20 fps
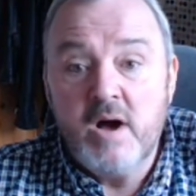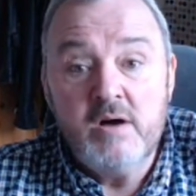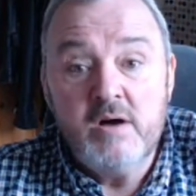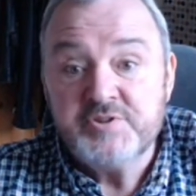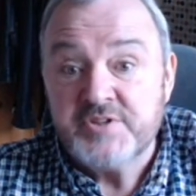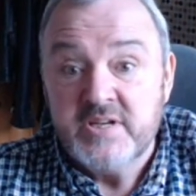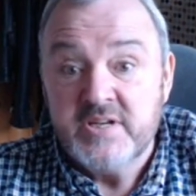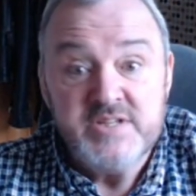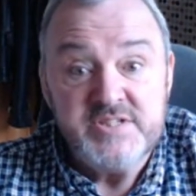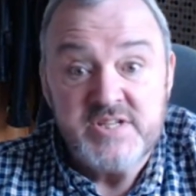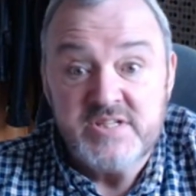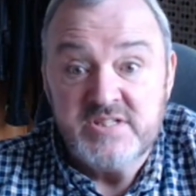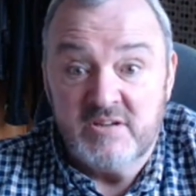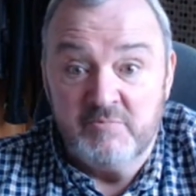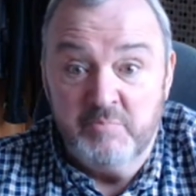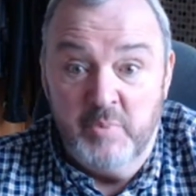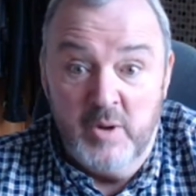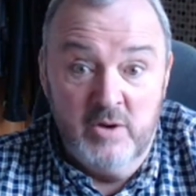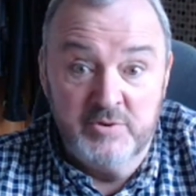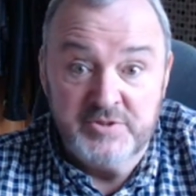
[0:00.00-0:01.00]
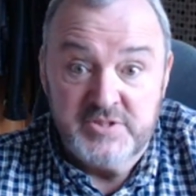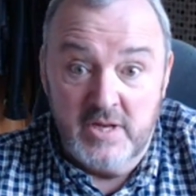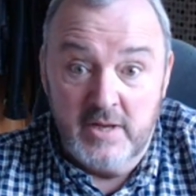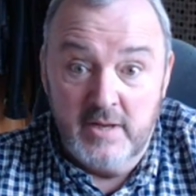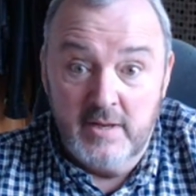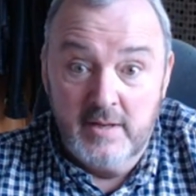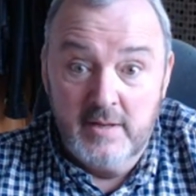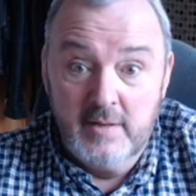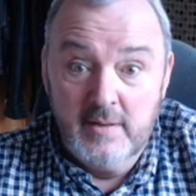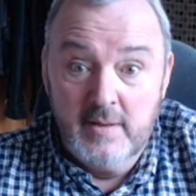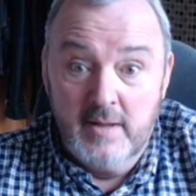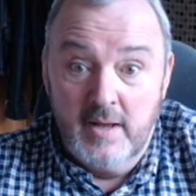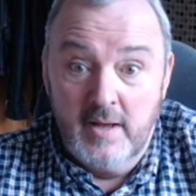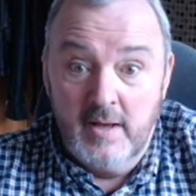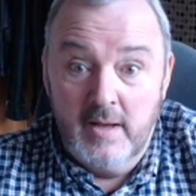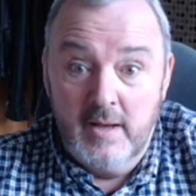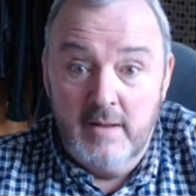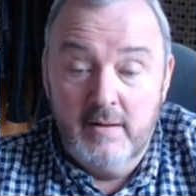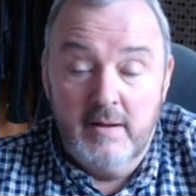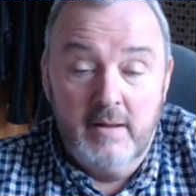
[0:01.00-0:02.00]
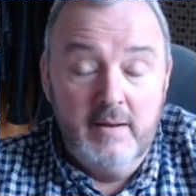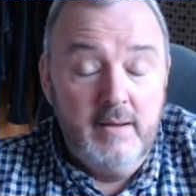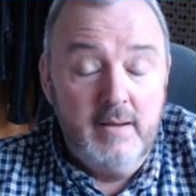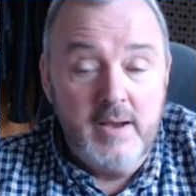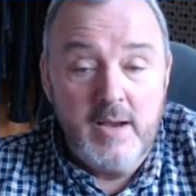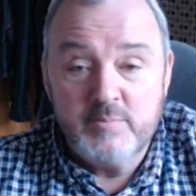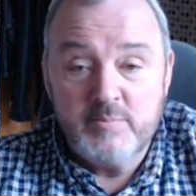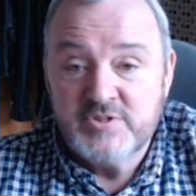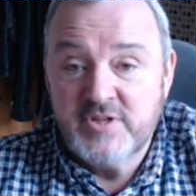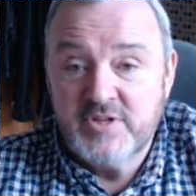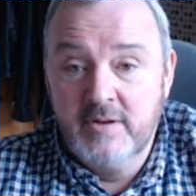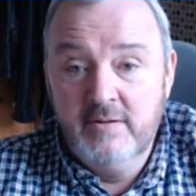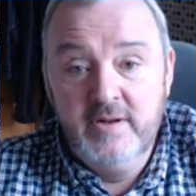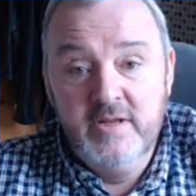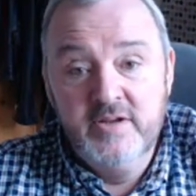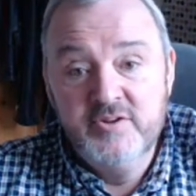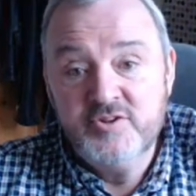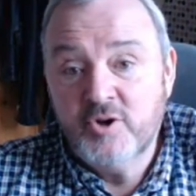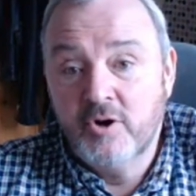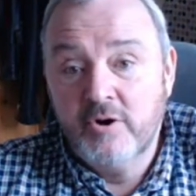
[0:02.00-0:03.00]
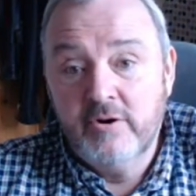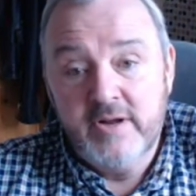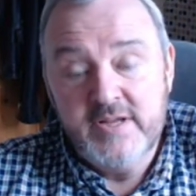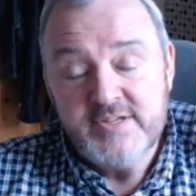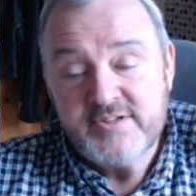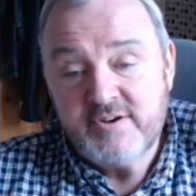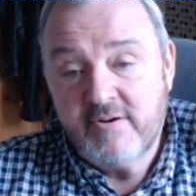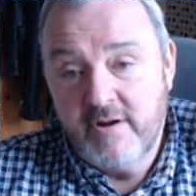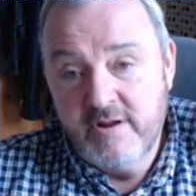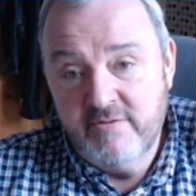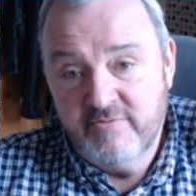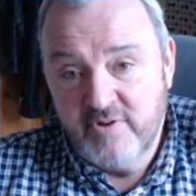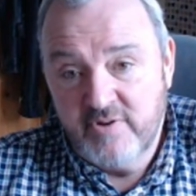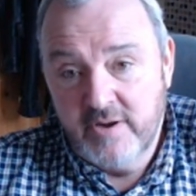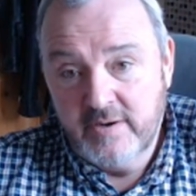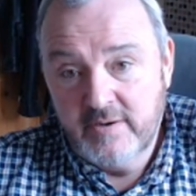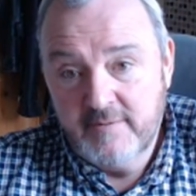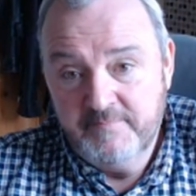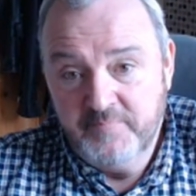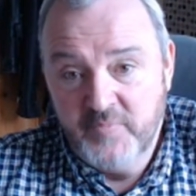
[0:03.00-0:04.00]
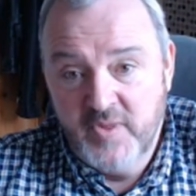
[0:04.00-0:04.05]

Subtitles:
miles in it since I built it. And absolutely adore it. It's great fun.